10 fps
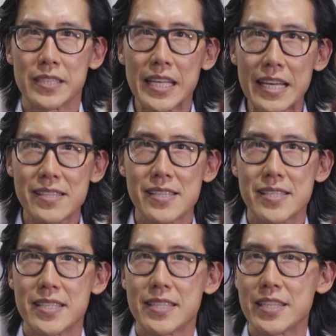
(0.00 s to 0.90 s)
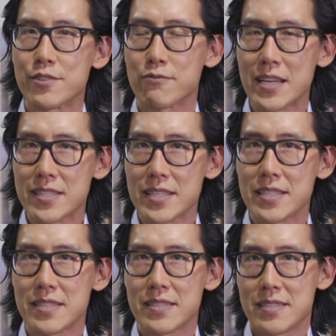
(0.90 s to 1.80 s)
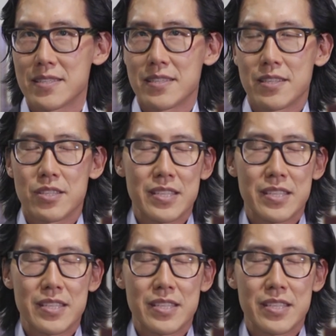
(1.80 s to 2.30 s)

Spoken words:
cases to teach residents and to